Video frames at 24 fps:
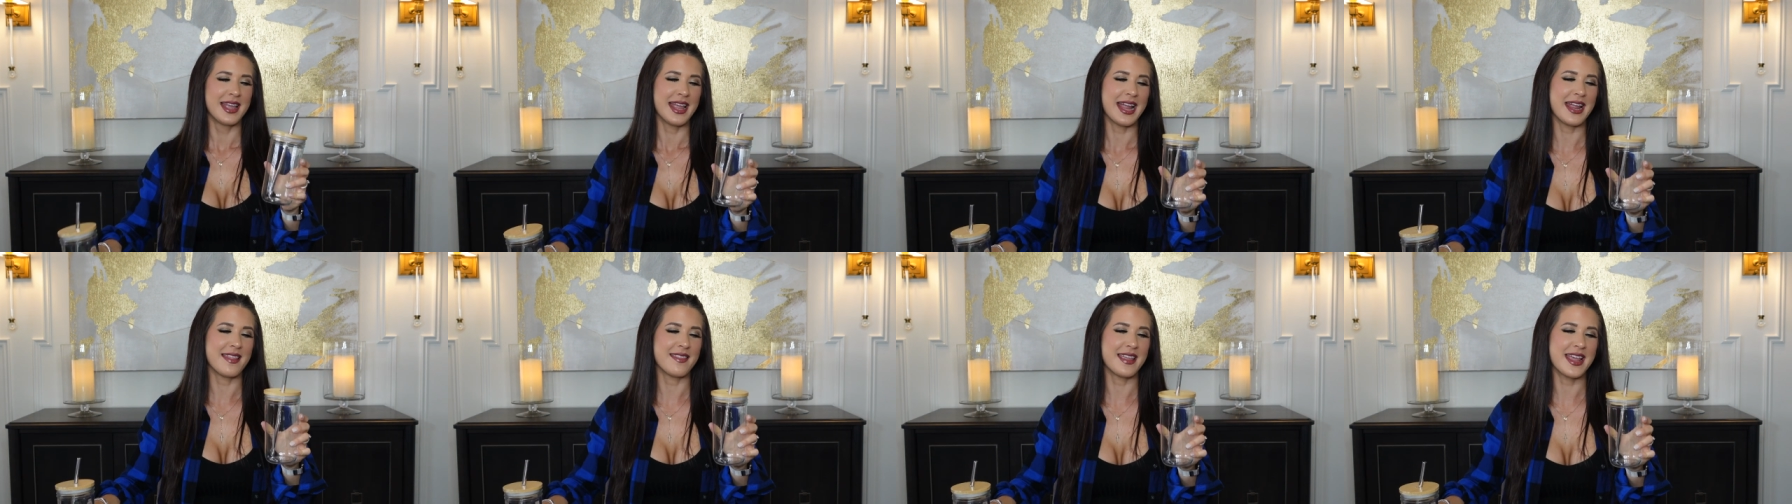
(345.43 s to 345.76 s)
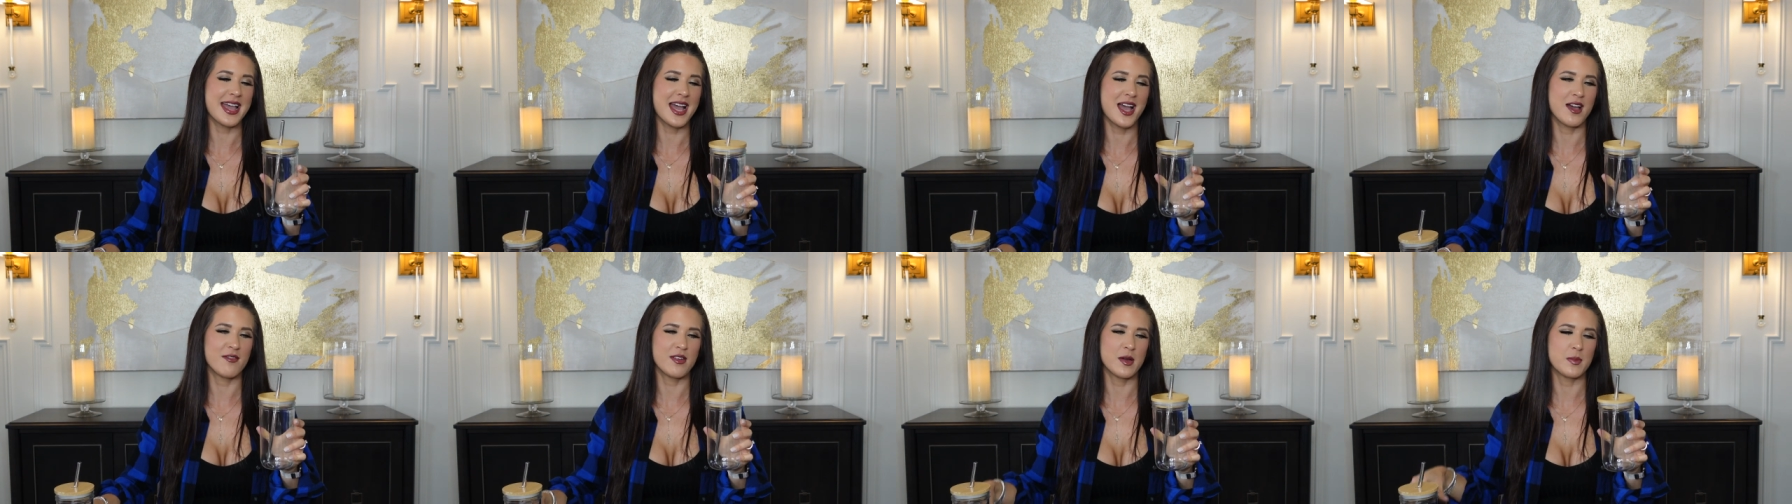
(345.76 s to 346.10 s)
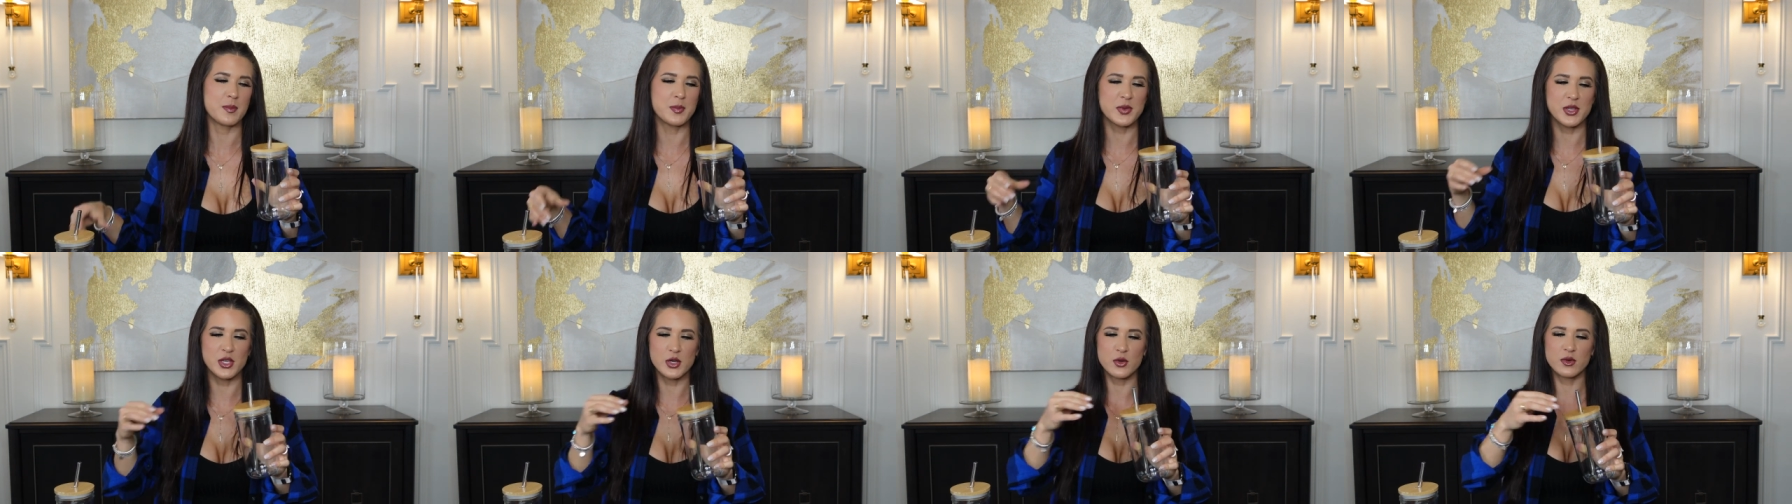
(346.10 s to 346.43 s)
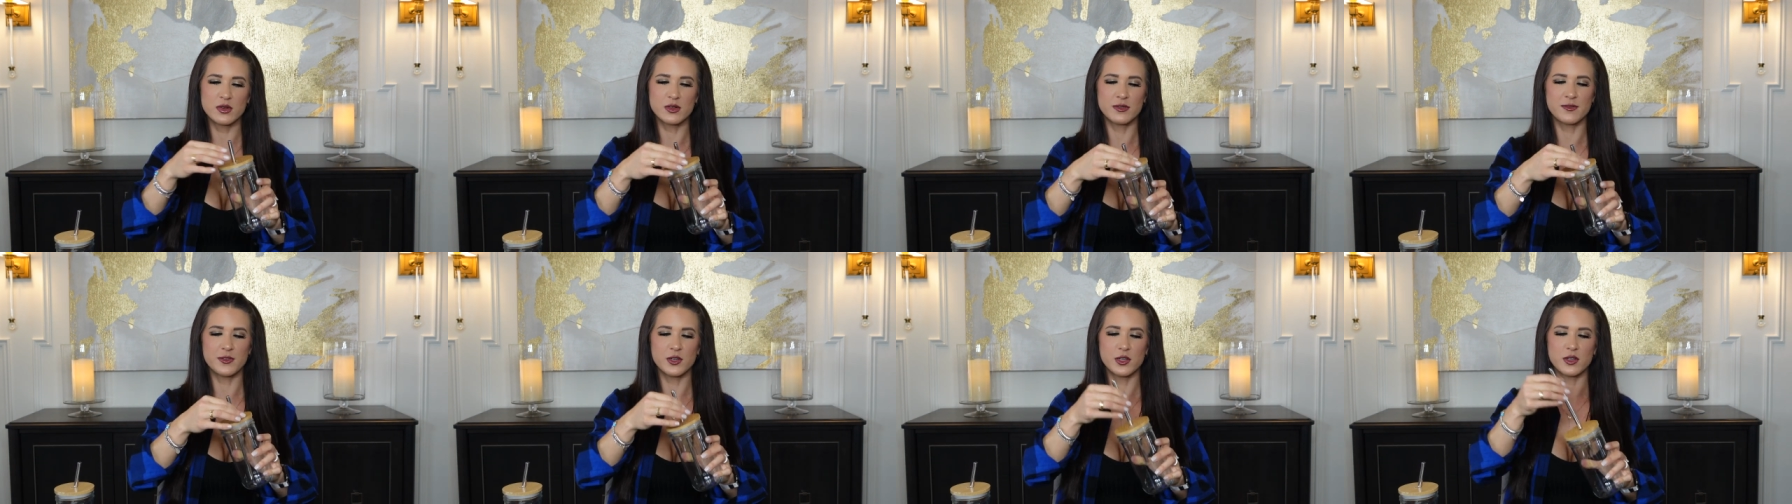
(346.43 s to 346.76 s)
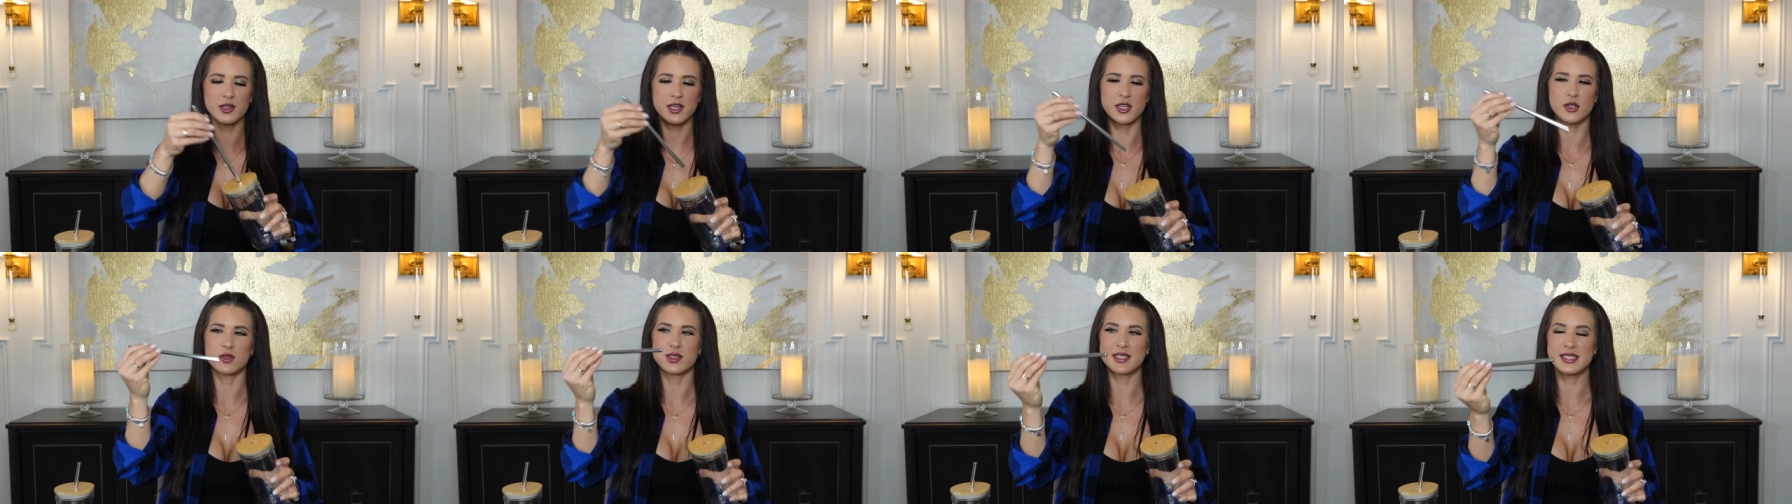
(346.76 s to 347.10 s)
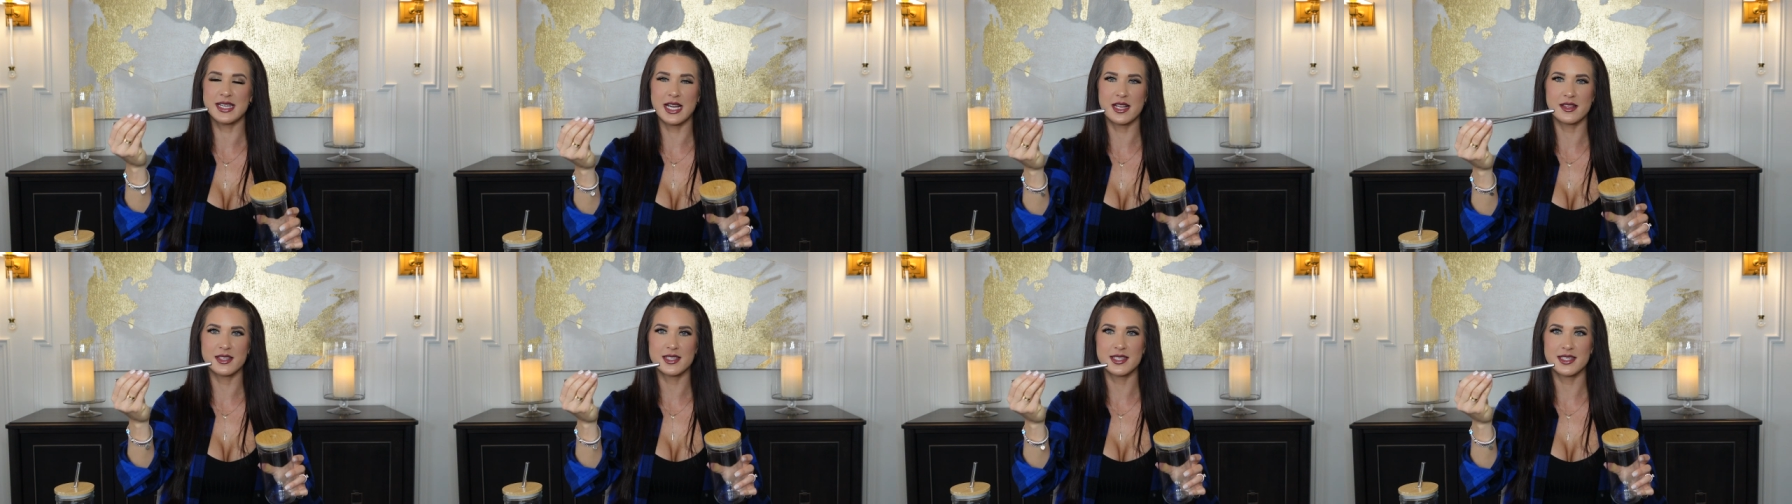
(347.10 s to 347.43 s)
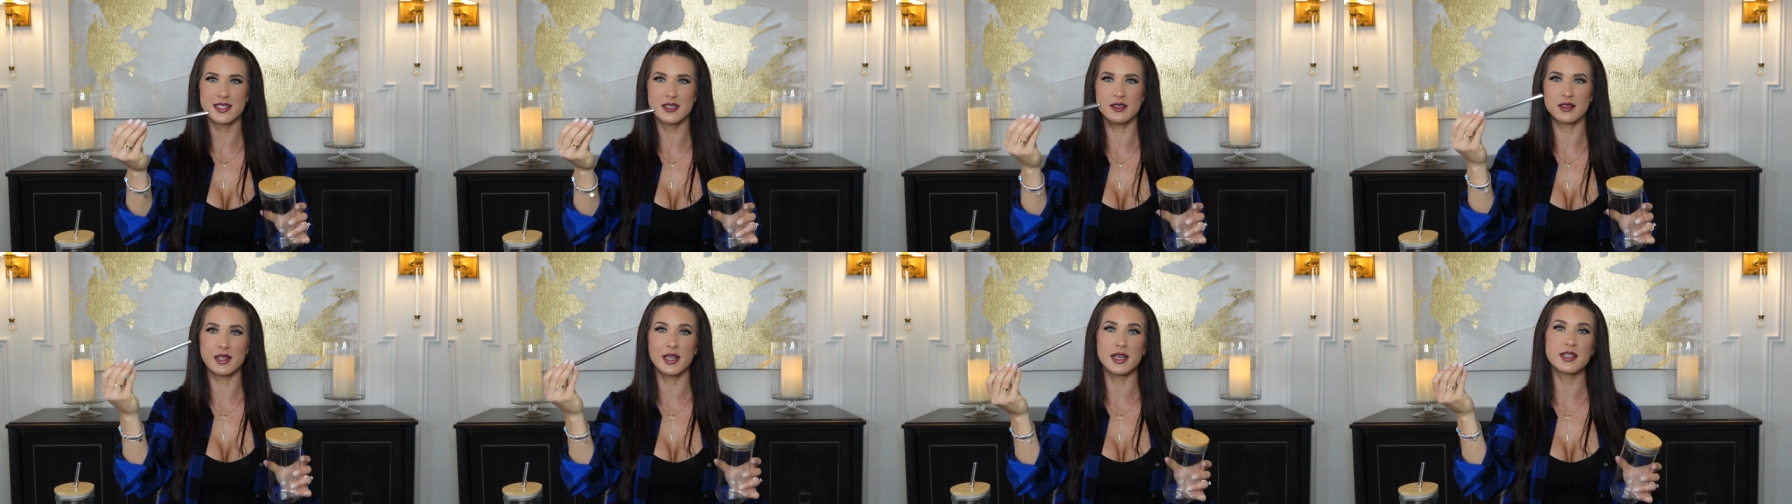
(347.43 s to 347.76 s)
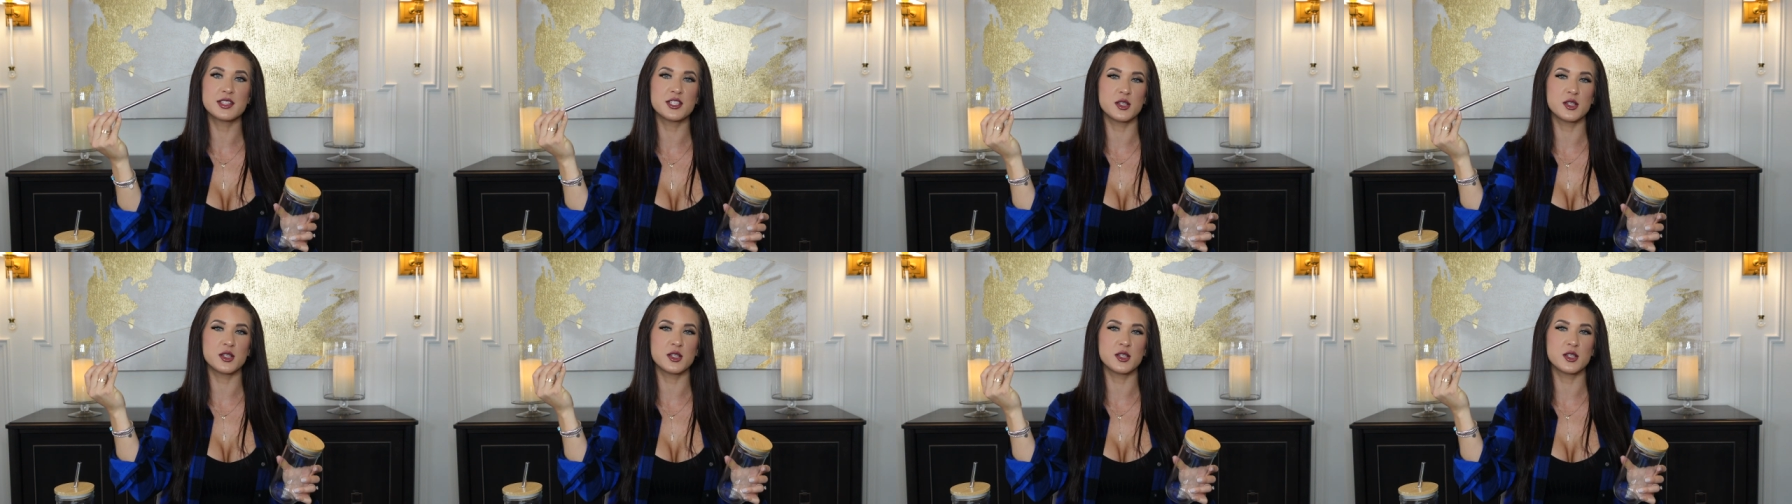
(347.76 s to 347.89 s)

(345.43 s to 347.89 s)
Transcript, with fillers: And they have a beautiful, you know, stainless steel lid.